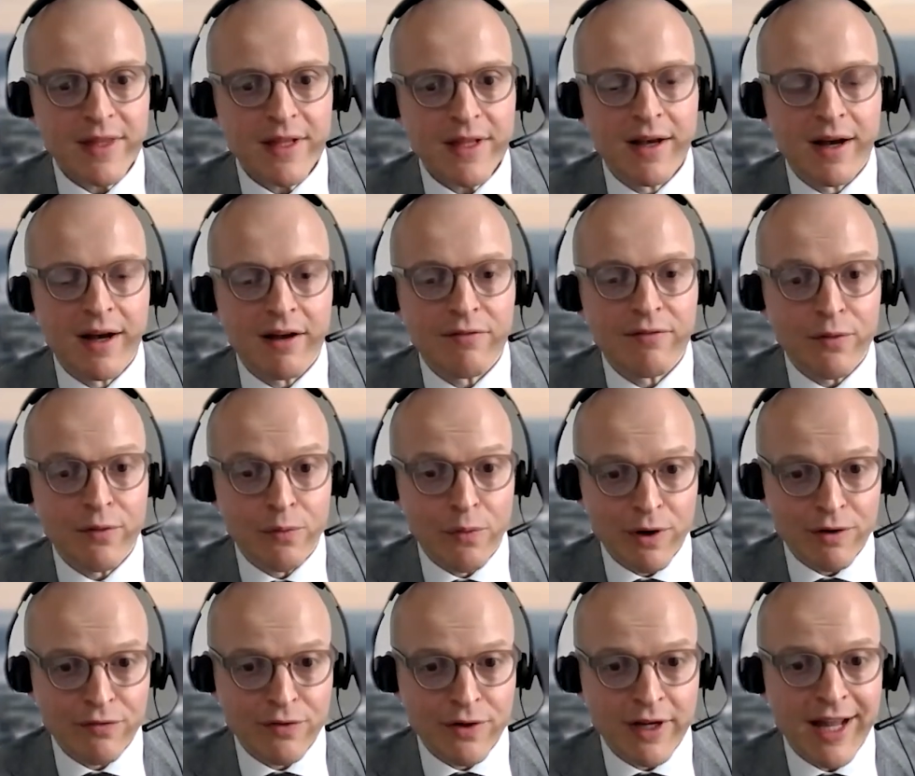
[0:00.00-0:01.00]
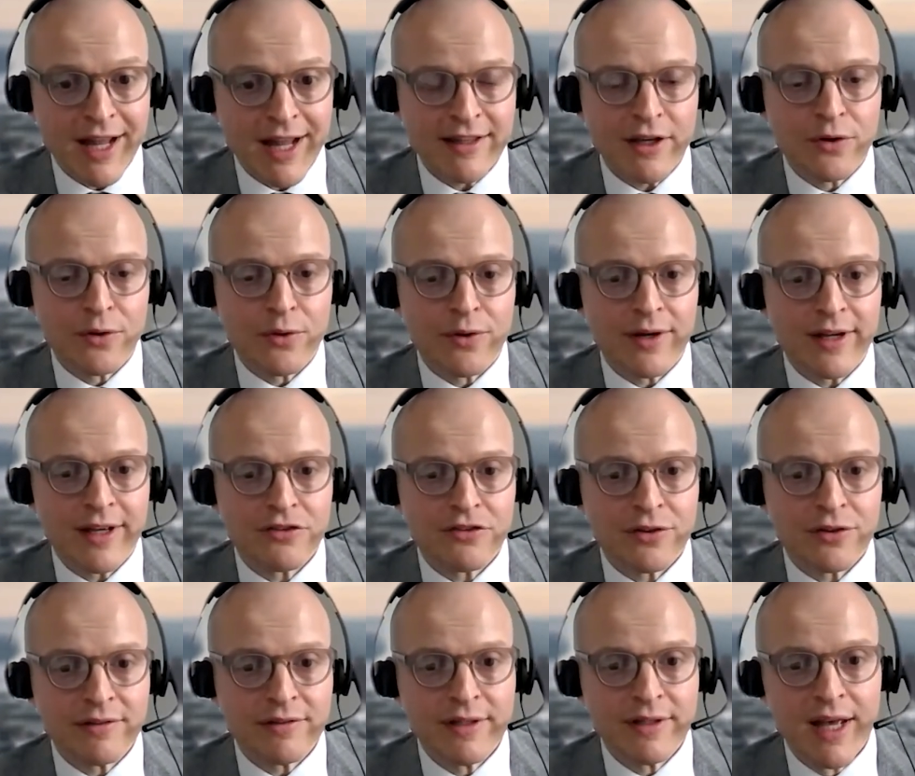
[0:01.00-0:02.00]
uh, warfarin
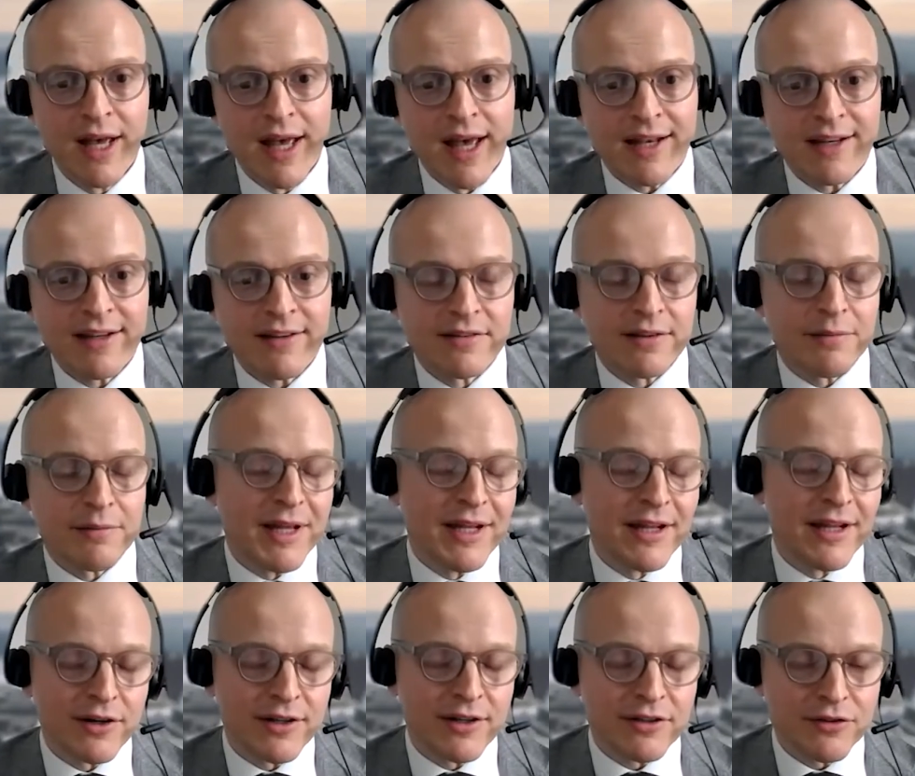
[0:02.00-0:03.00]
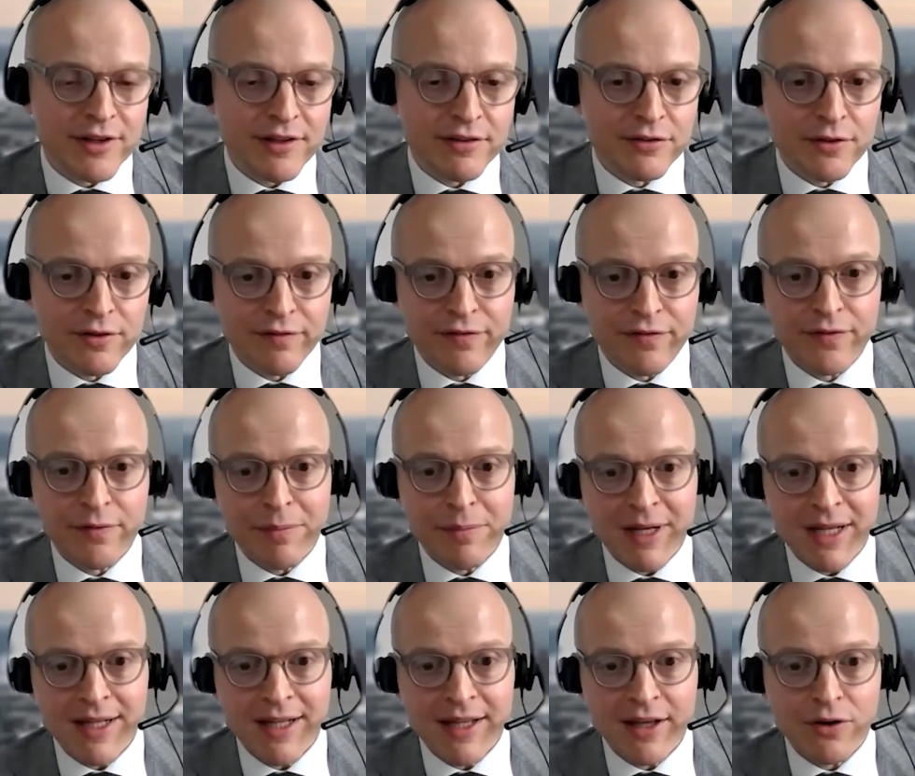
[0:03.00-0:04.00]
anticoagulation, and there's some inherent risks of
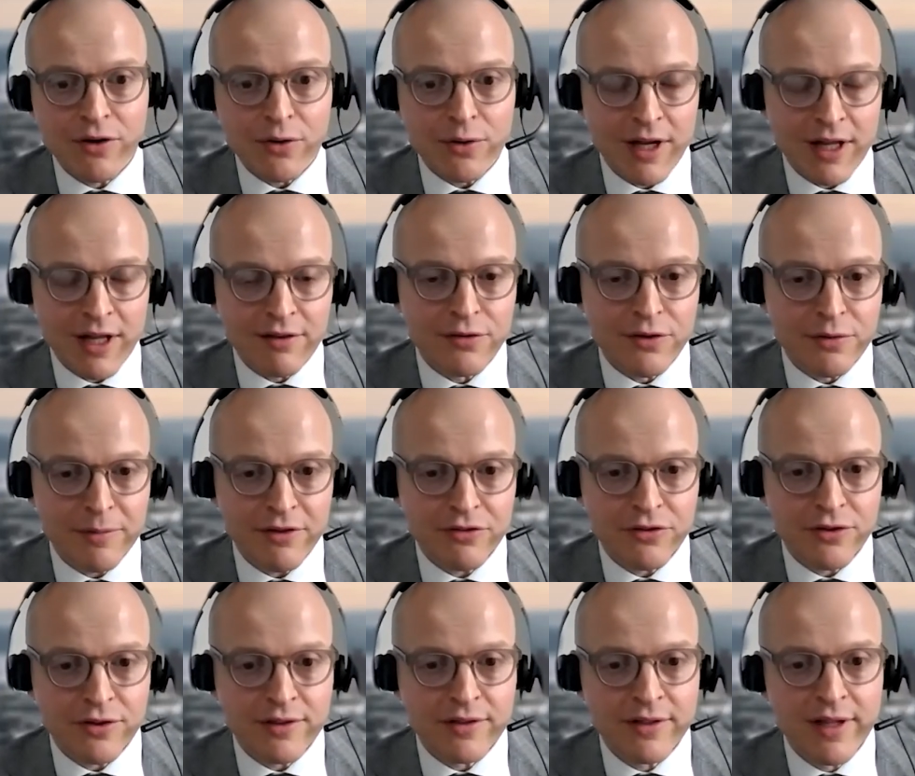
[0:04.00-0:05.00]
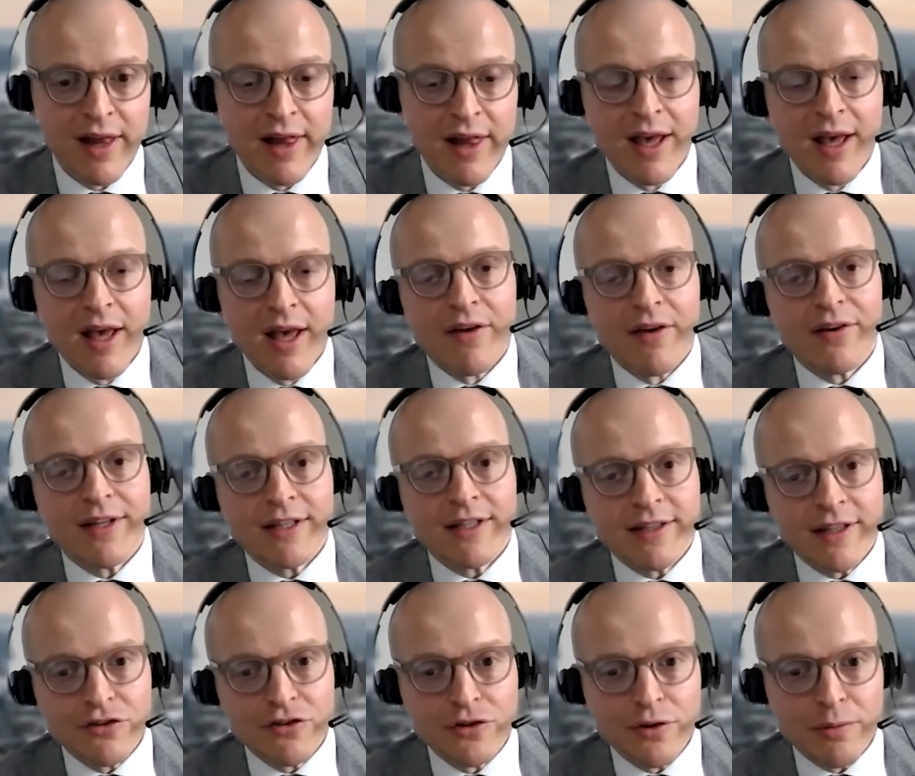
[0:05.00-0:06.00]
bleeding or clot formation. With the
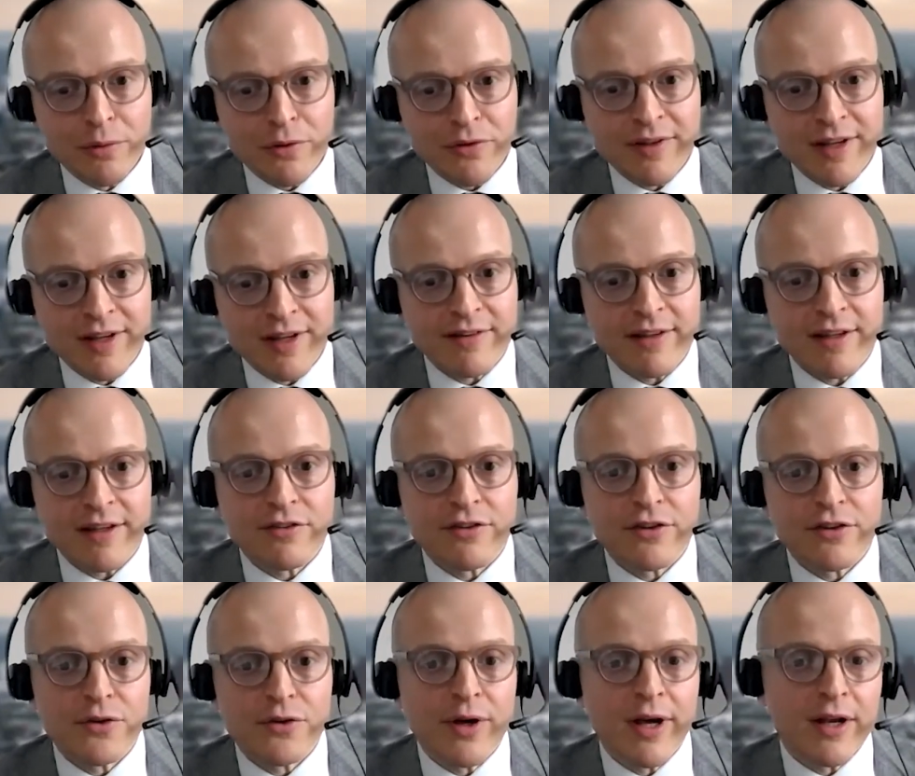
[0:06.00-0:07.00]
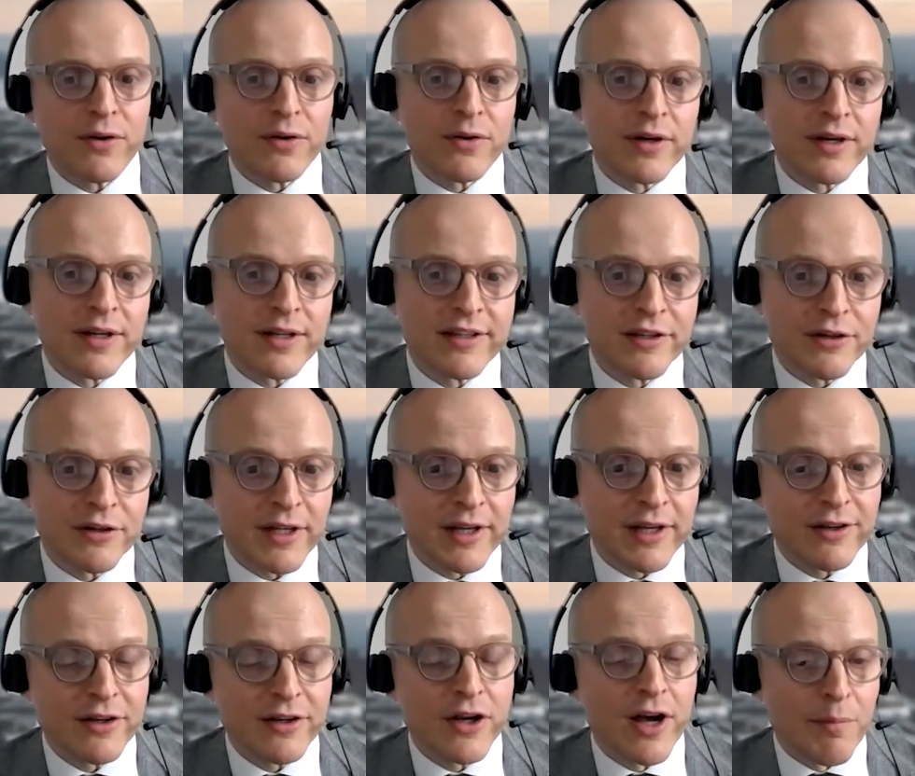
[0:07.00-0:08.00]
tissue prosthesis, you can uh,
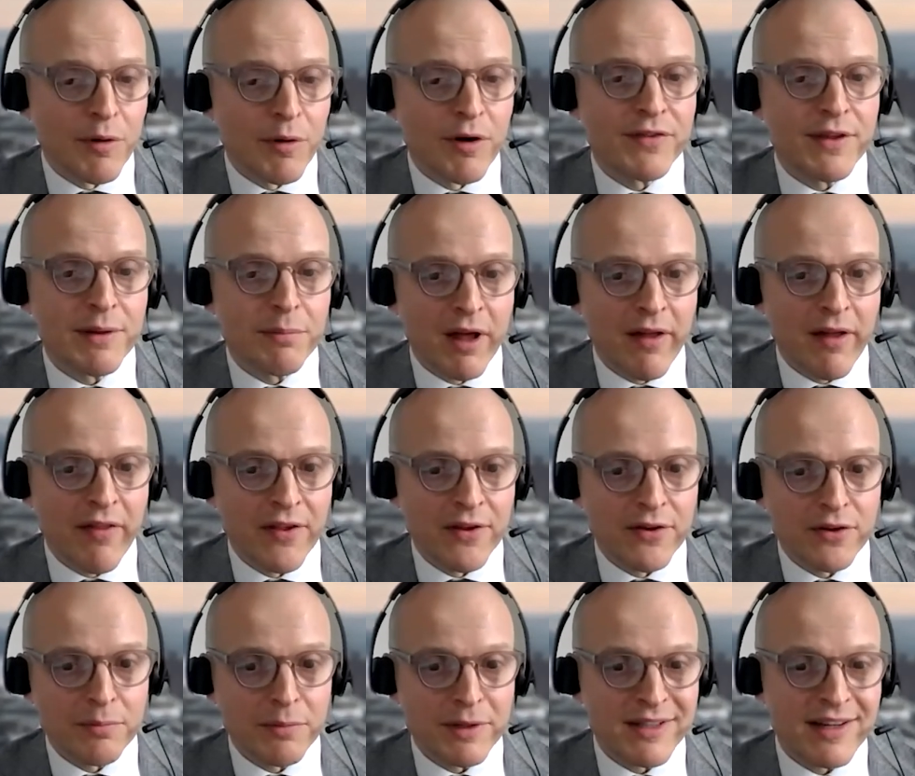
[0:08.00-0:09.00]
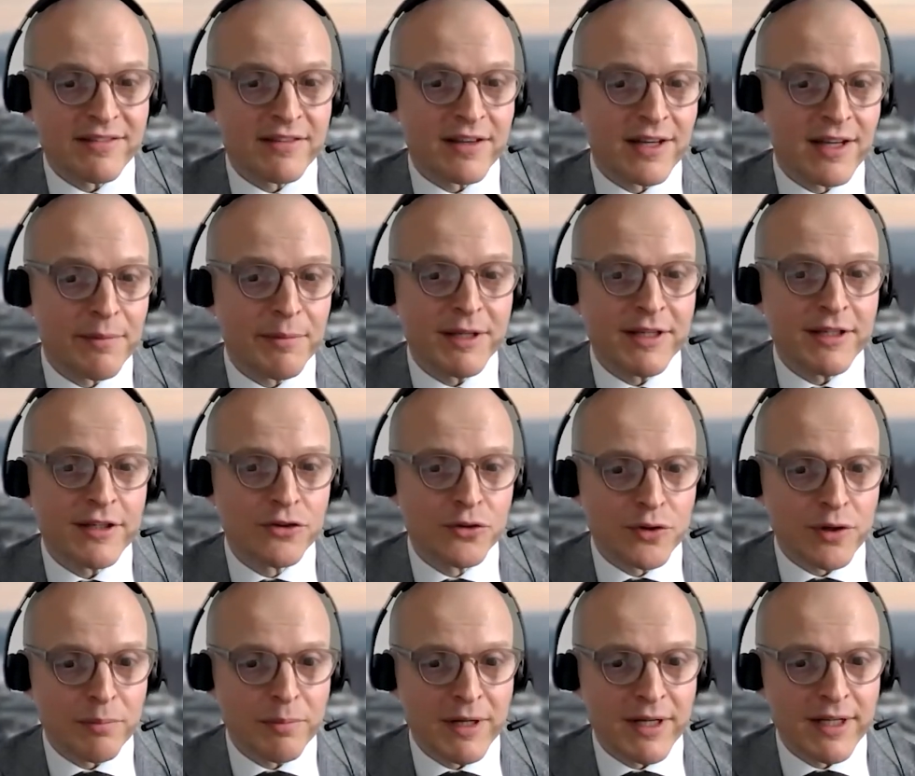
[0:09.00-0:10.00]
theoretically come off the blood thinner, but there's a limited
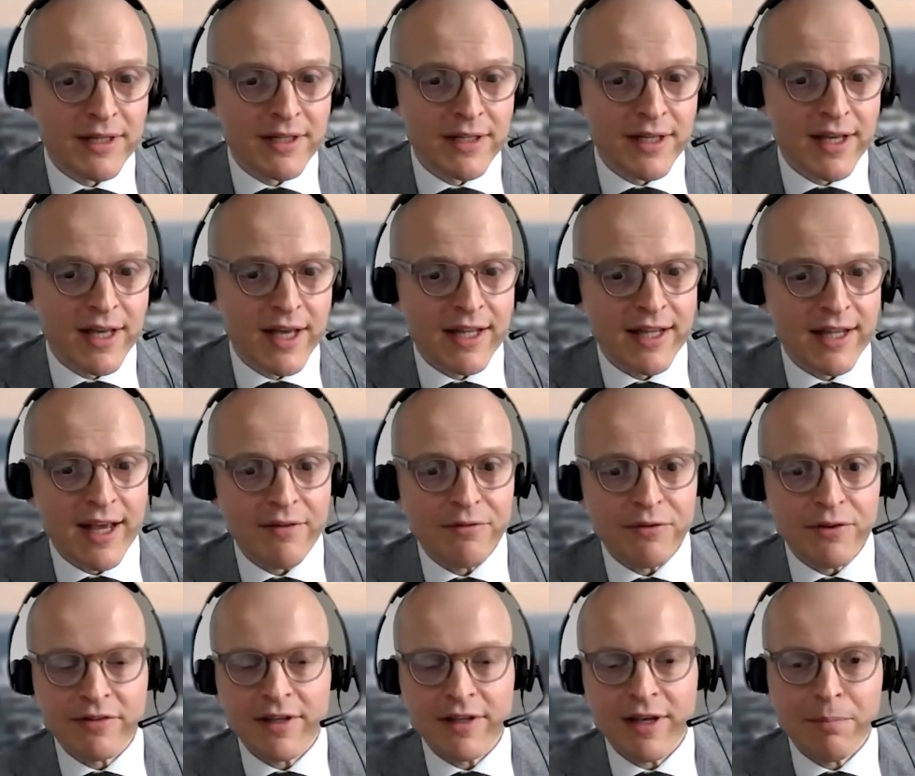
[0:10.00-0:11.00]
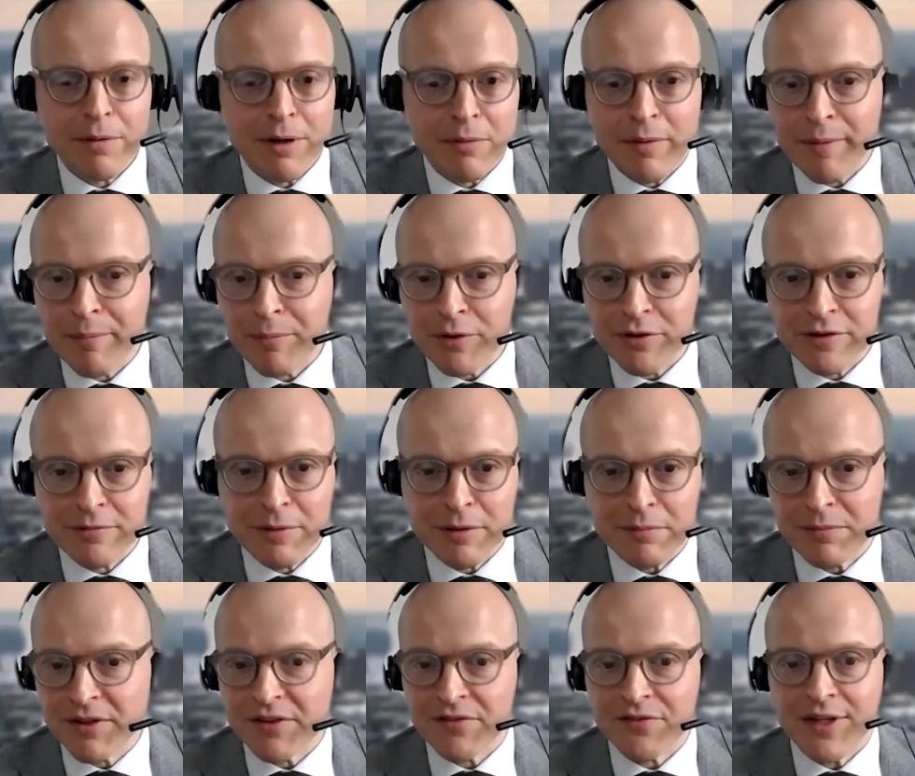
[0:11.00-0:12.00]
durability, and I would say probably
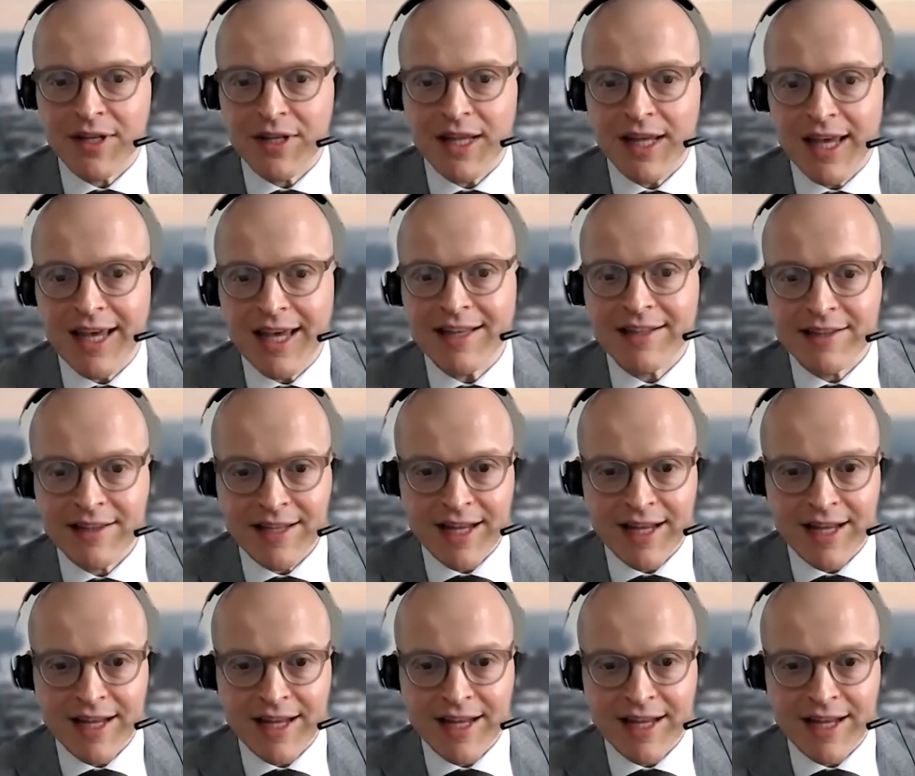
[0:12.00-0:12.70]
approximately between eight and